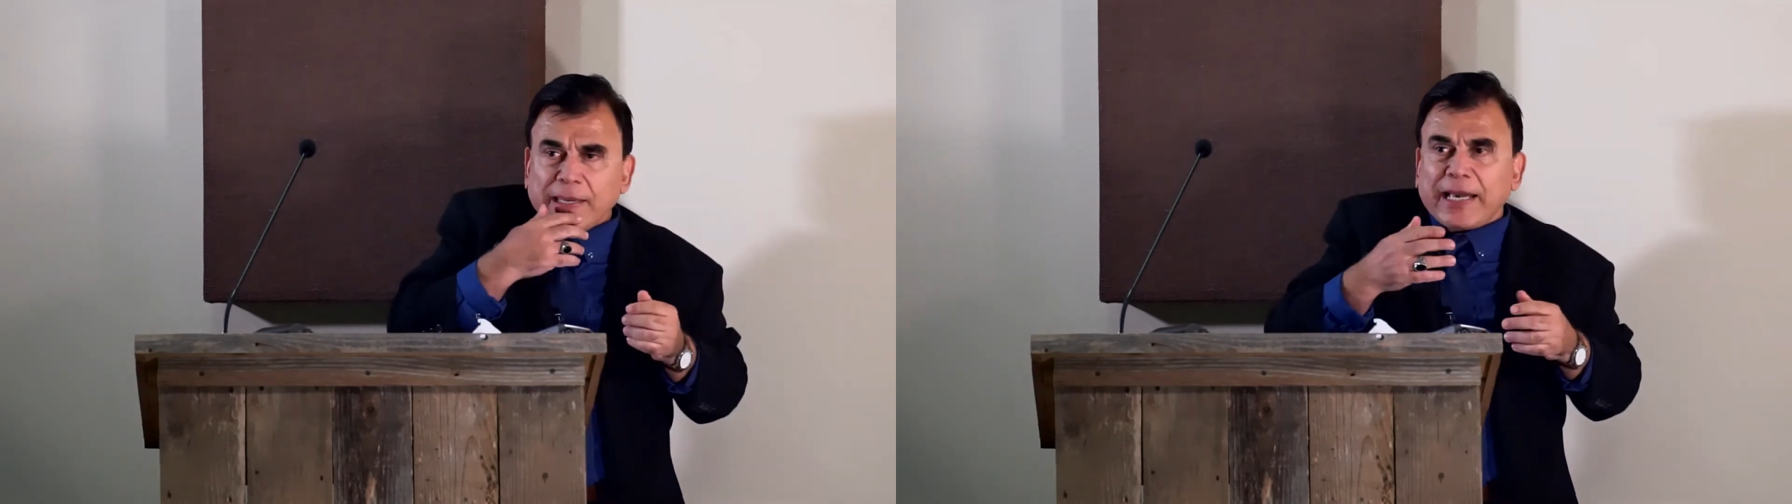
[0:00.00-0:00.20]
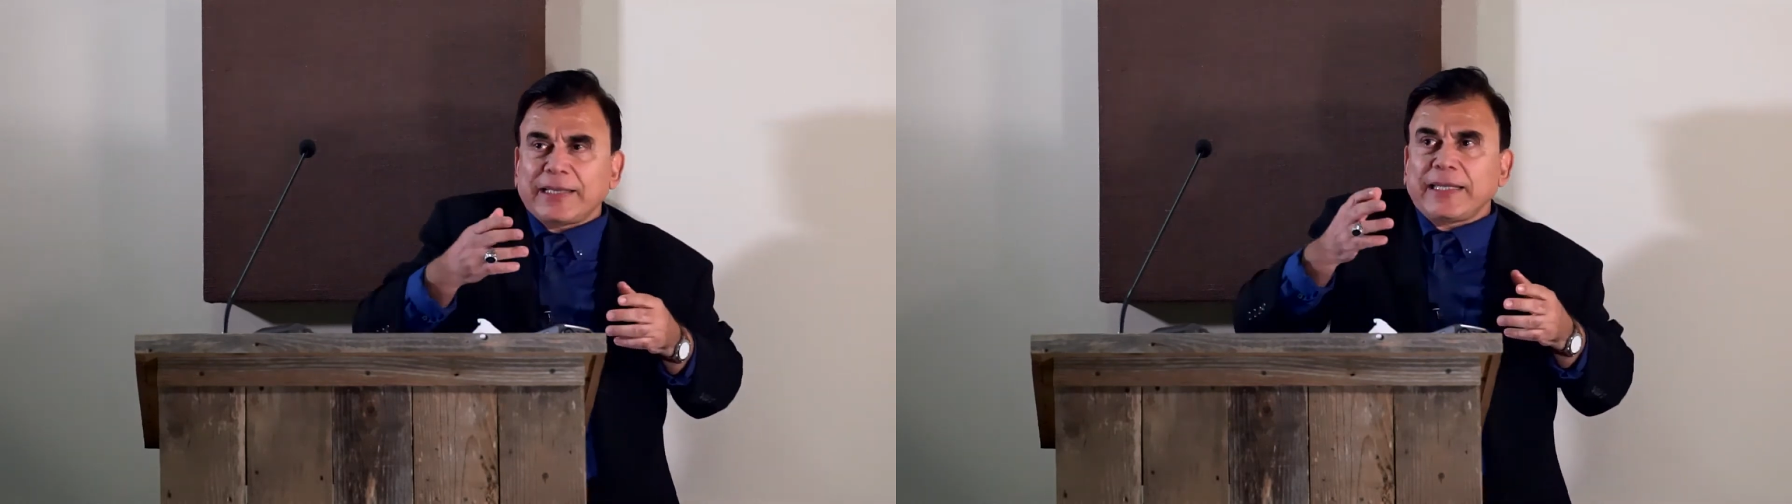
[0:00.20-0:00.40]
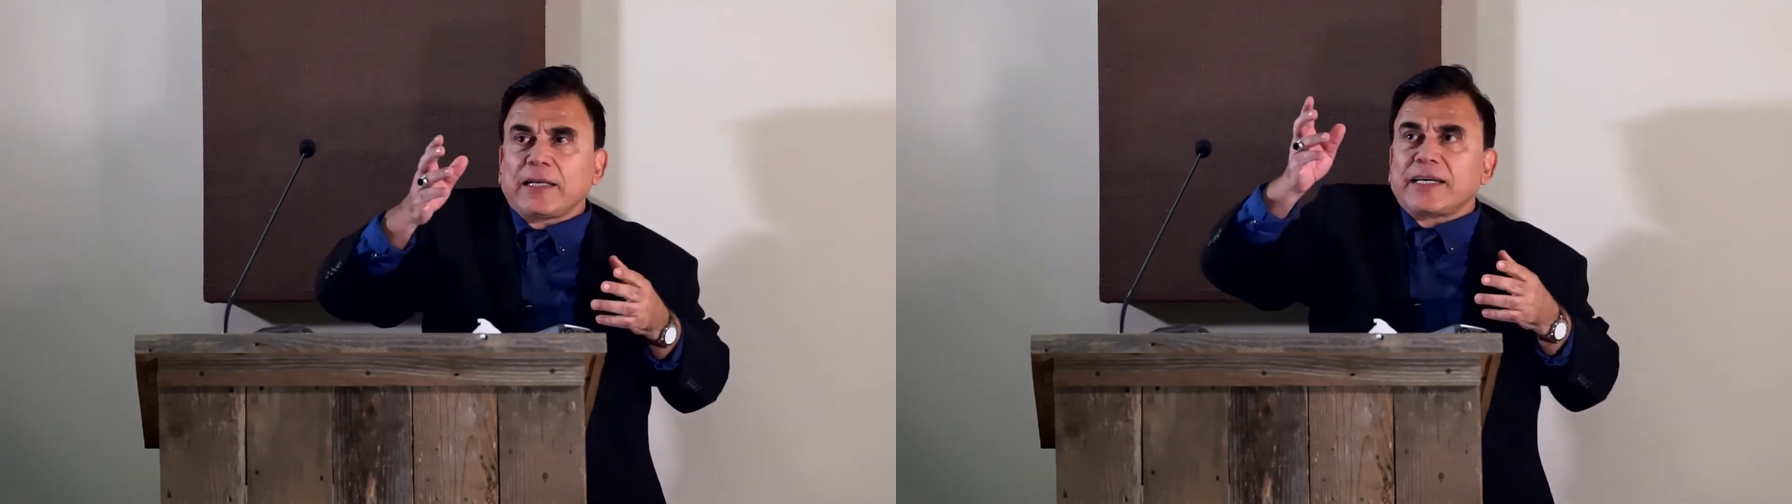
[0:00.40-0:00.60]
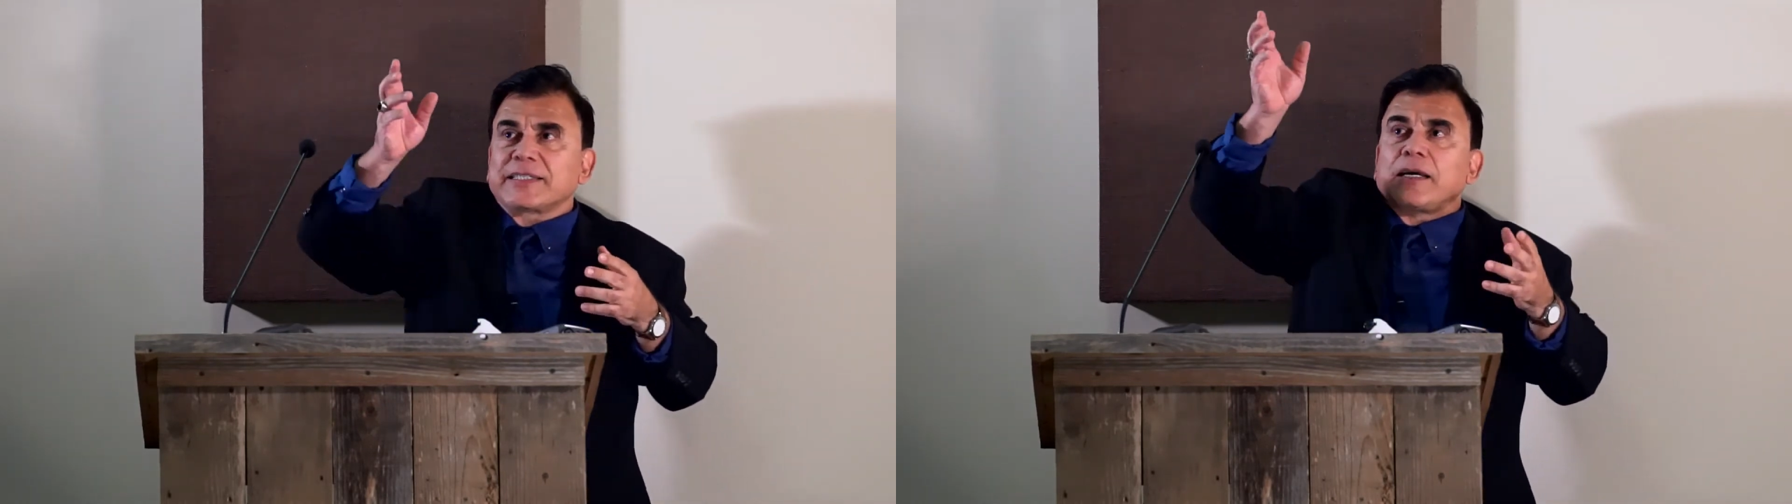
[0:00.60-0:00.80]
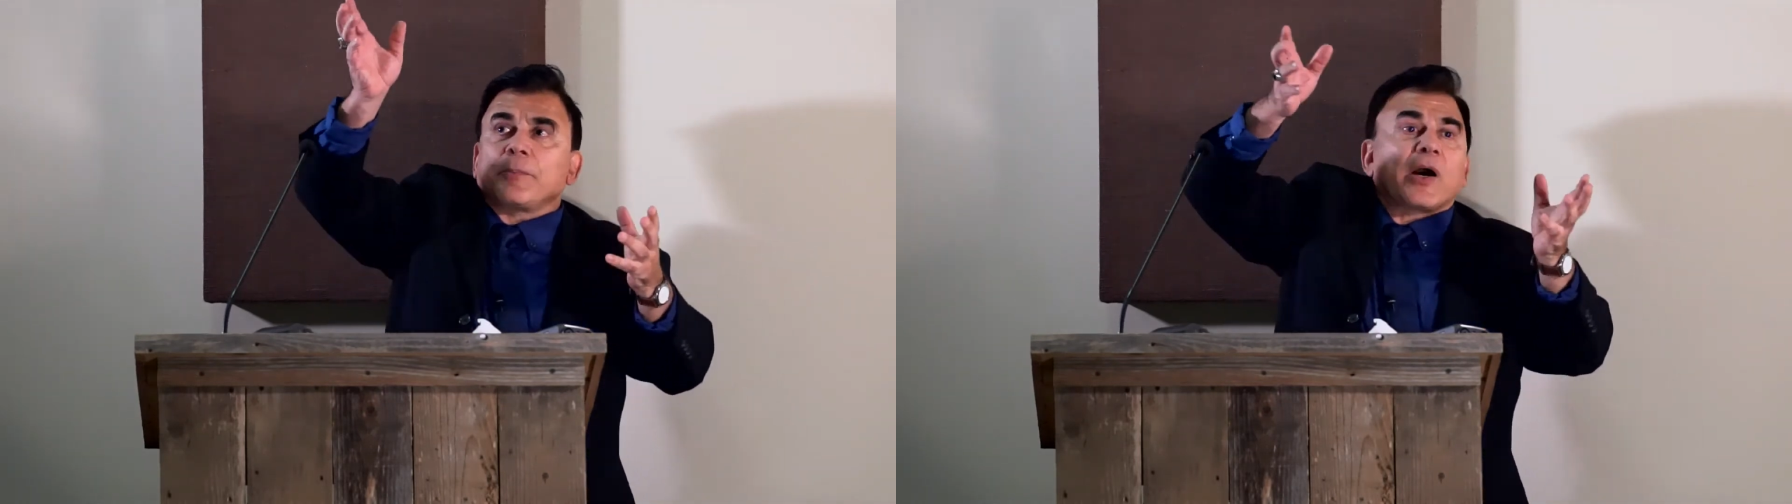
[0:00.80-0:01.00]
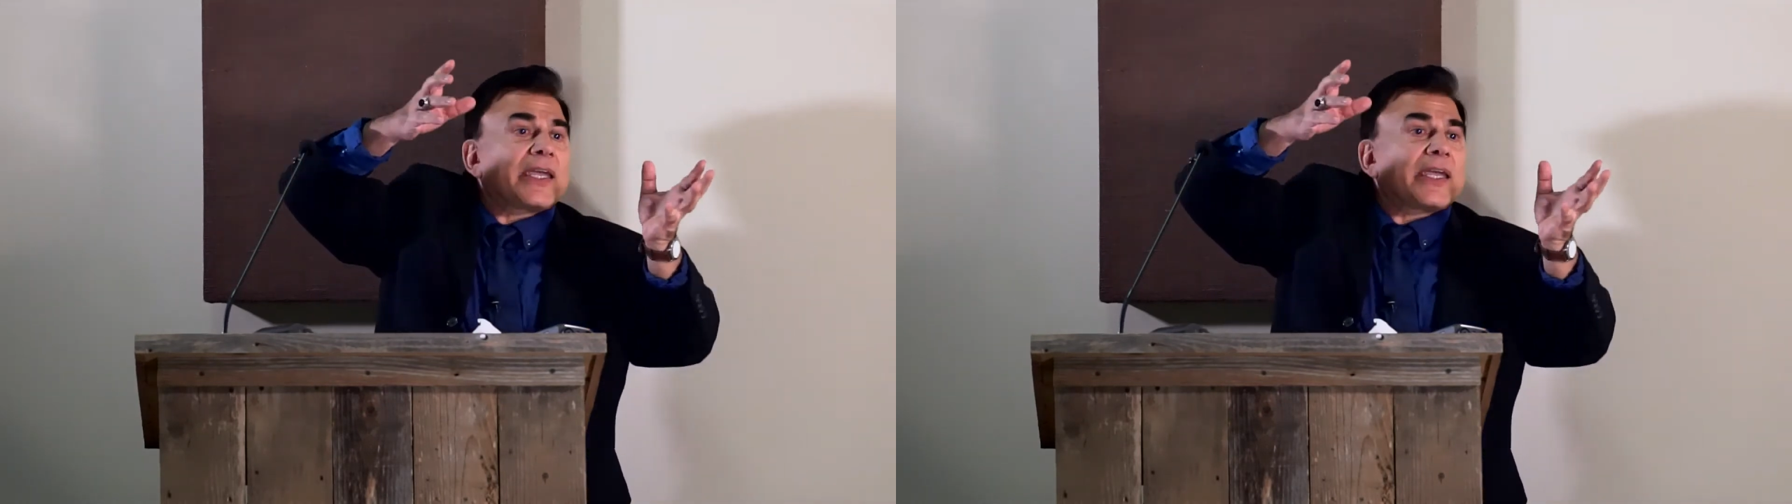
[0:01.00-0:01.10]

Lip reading: and then I see I